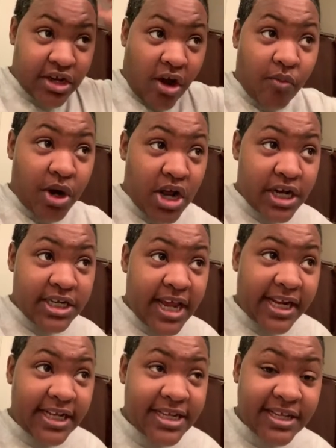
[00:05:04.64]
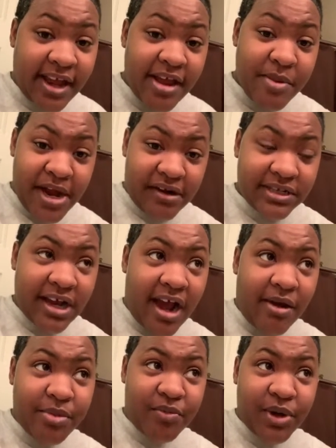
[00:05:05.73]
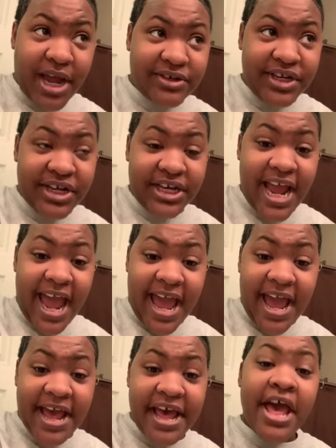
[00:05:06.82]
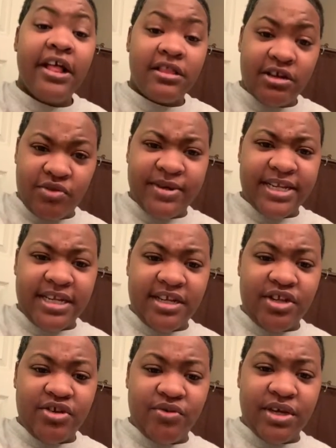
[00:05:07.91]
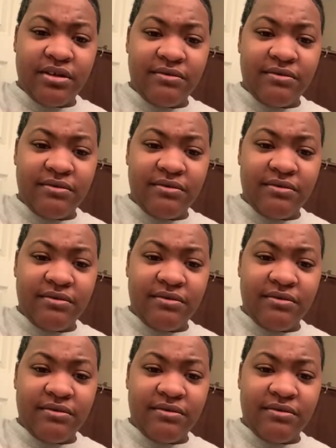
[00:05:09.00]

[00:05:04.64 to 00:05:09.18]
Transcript: So we're going to take the same hairstyle, but we're actually going to add the twisties to it.